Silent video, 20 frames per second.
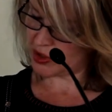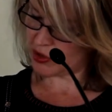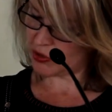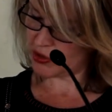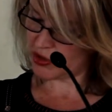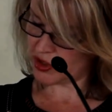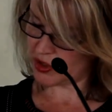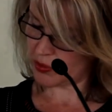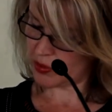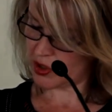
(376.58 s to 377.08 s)
it
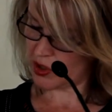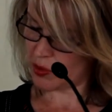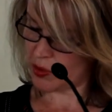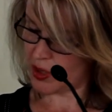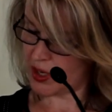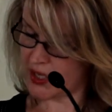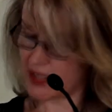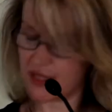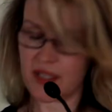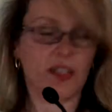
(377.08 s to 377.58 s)
also
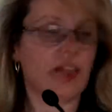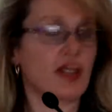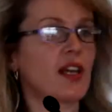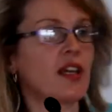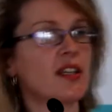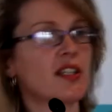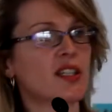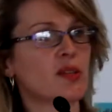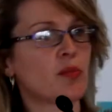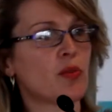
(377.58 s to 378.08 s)
requires that they
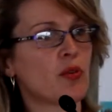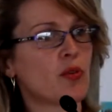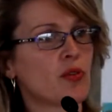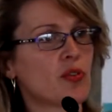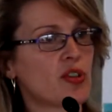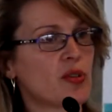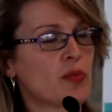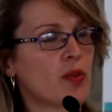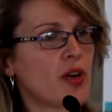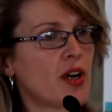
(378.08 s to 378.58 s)
are
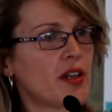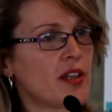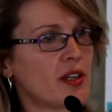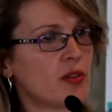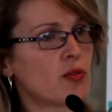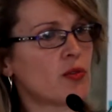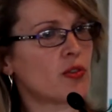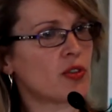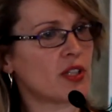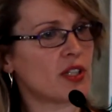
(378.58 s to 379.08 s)
supported by
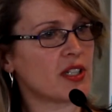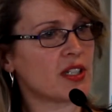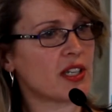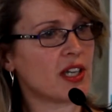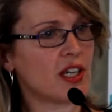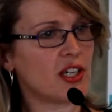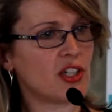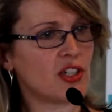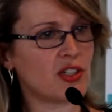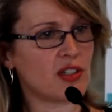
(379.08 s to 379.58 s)
their
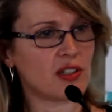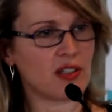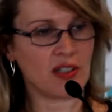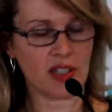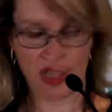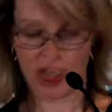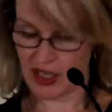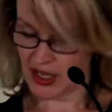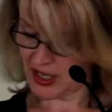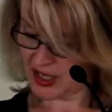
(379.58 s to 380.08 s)

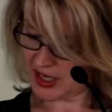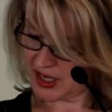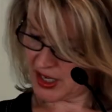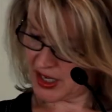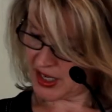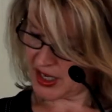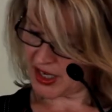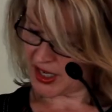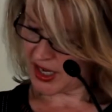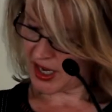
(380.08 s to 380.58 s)
organisation
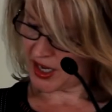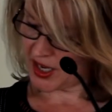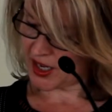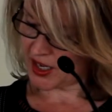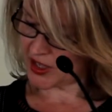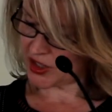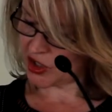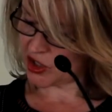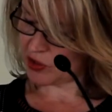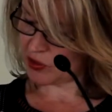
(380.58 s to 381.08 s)

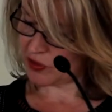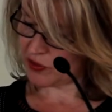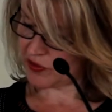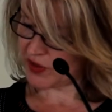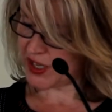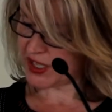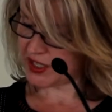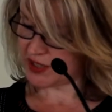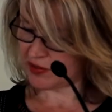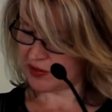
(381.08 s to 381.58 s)
to
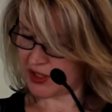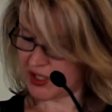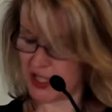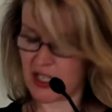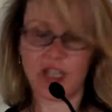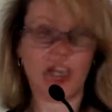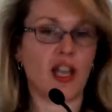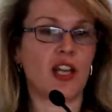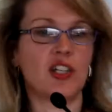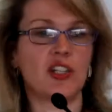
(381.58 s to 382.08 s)
effectively
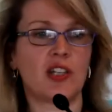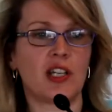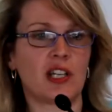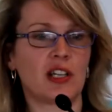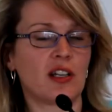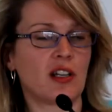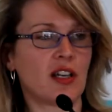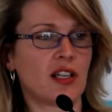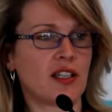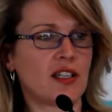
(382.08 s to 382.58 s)
engage their
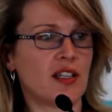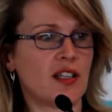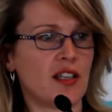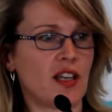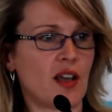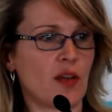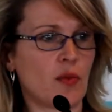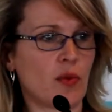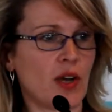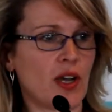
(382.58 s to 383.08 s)
clients in
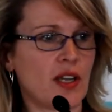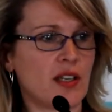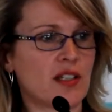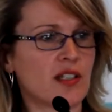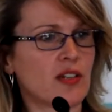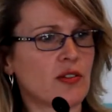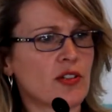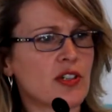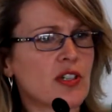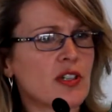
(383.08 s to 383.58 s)
that way.
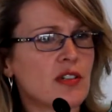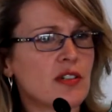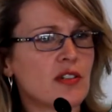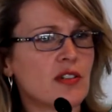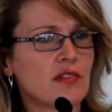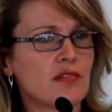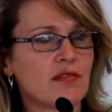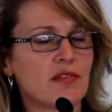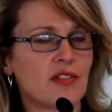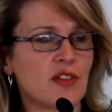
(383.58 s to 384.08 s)
So it's
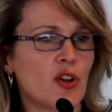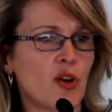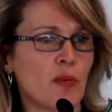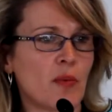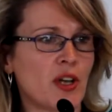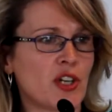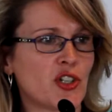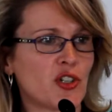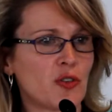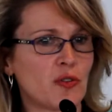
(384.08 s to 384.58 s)
not
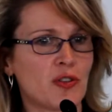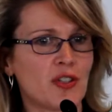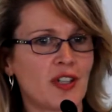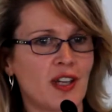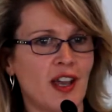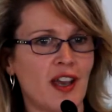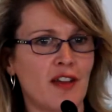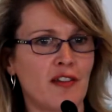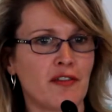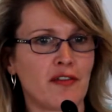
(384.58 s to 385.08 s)
much good to
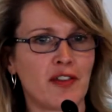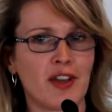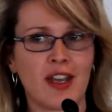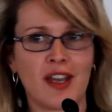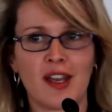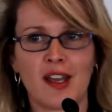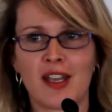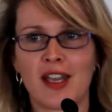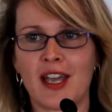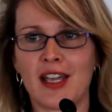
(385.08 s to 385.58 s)
have
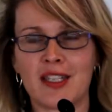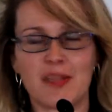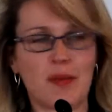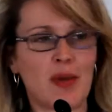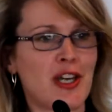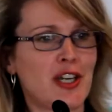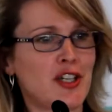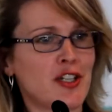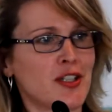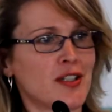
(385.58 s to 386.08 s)
case
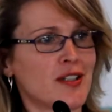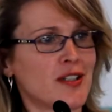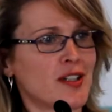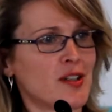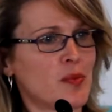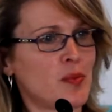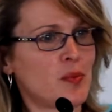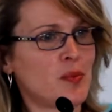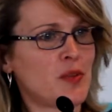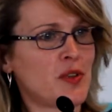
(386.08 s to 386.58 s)
managers that
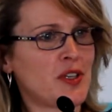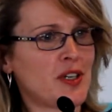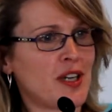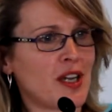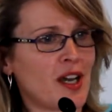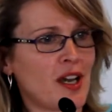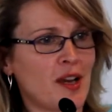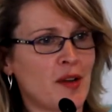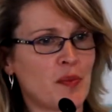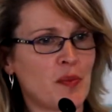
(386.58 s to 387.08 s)

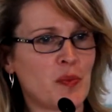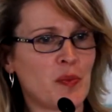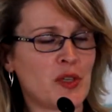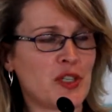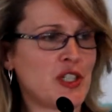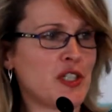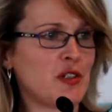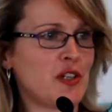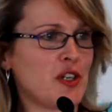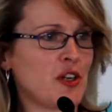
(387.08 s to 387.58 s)
are
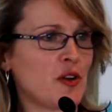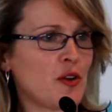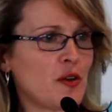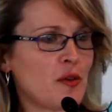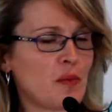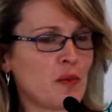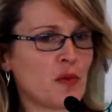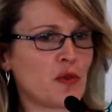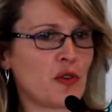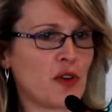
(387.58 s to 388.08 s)

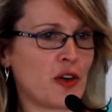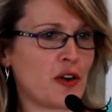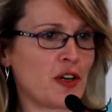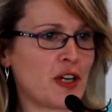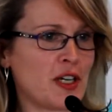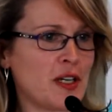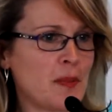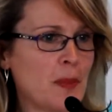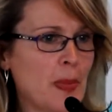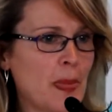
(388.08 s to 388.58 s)

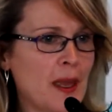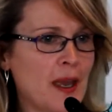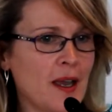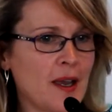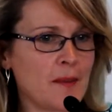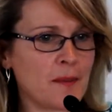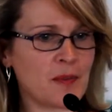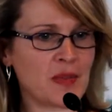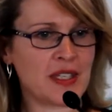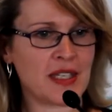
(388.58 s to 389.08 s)
very
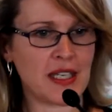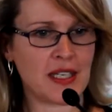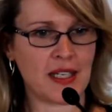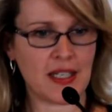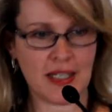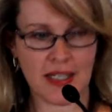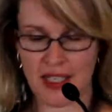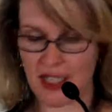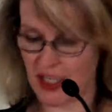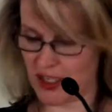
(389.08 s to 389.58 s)

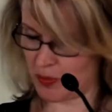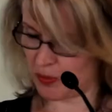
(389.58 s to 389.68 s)
CDC